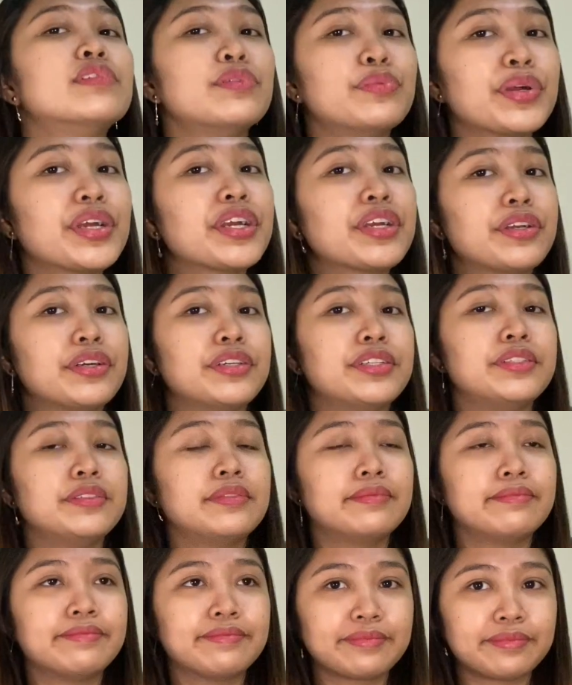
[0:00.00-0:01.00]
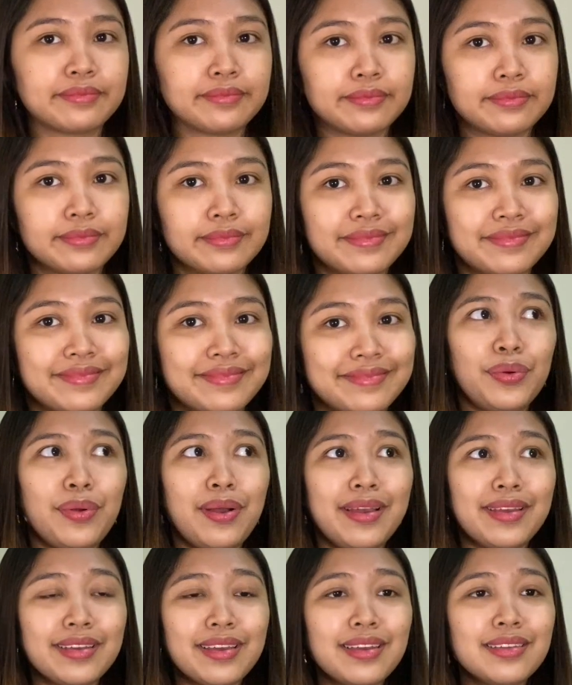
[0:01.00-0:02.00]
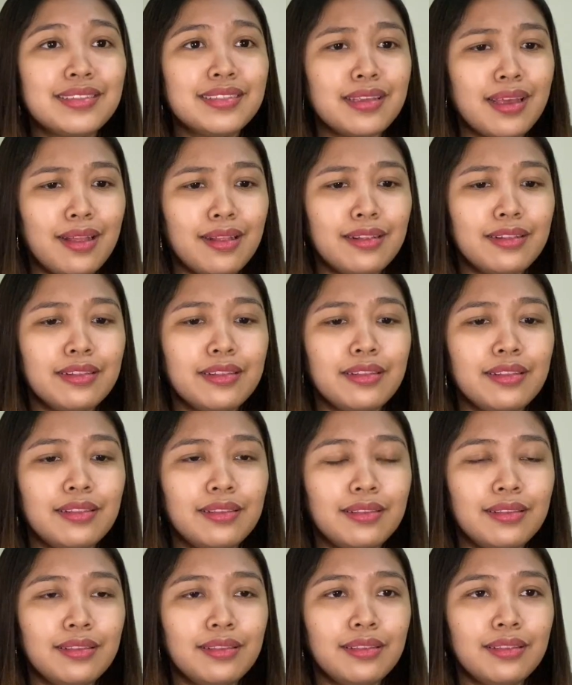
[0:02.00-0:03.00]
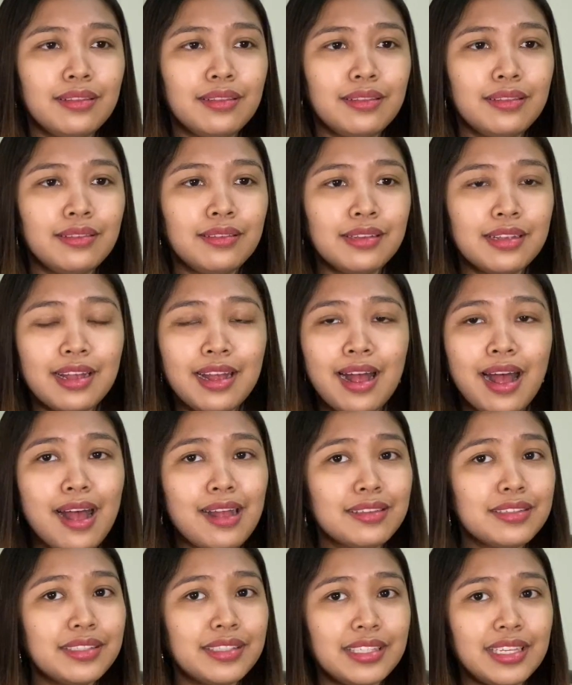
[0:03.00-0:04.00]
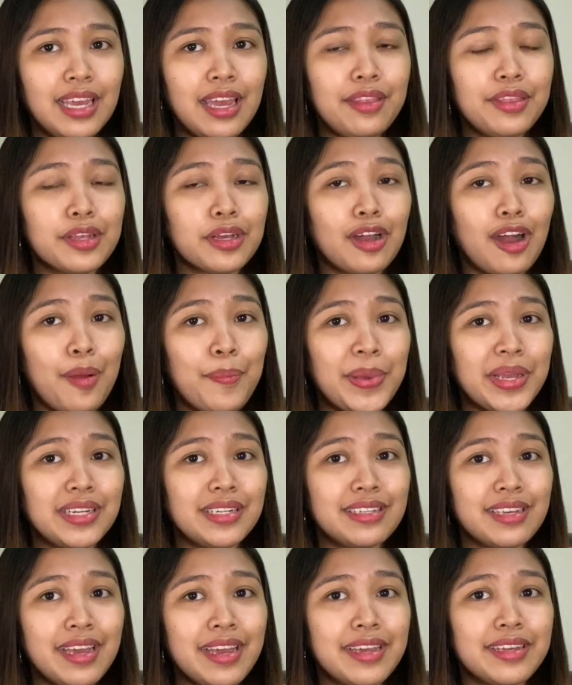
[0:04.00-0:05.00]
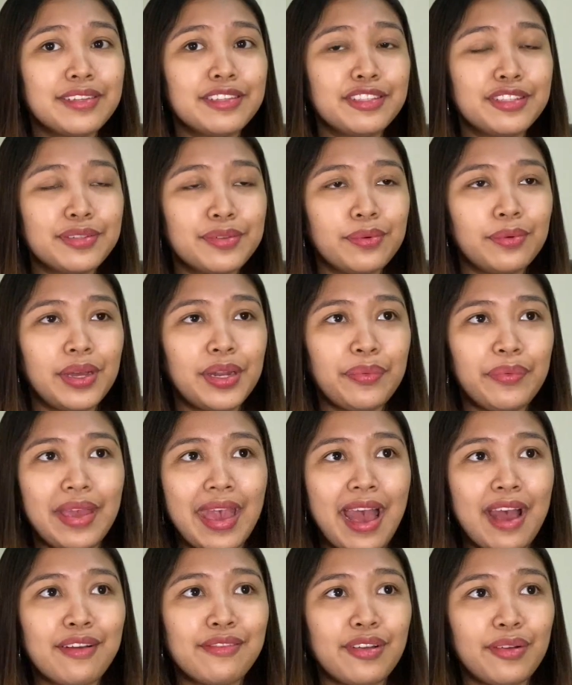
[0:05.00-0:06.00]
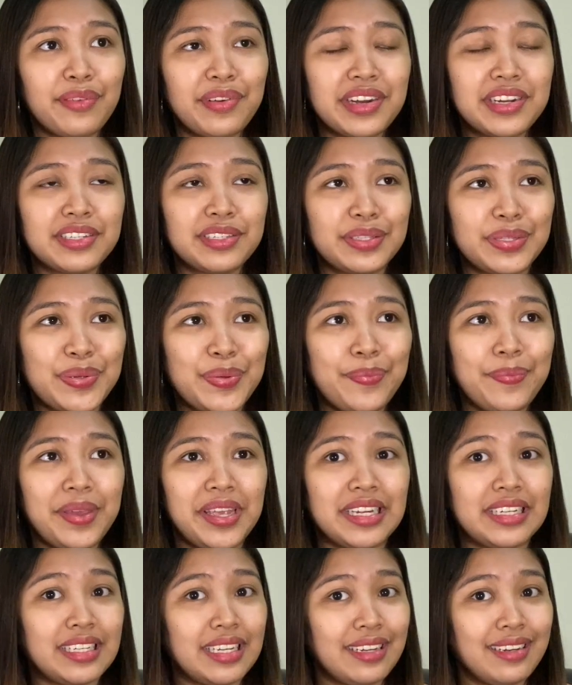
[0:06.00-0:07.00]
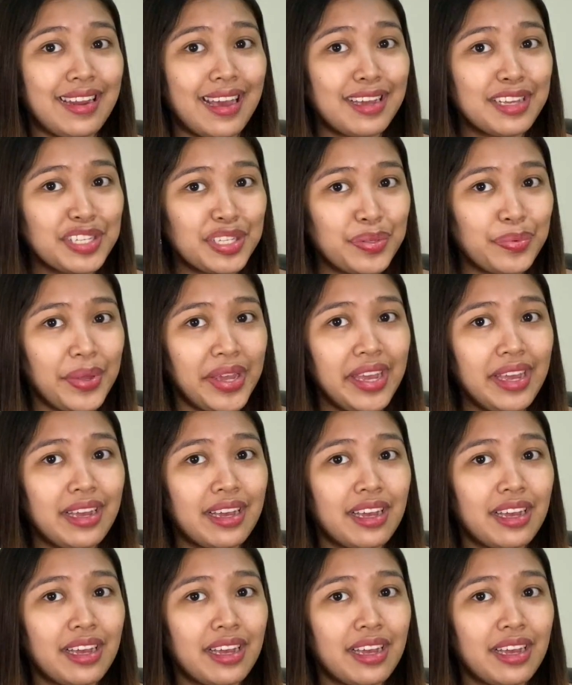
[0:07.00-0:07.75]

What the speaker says: we're good. Well, I guess I'll see you in the coming days when we have our Zoom meeting next week.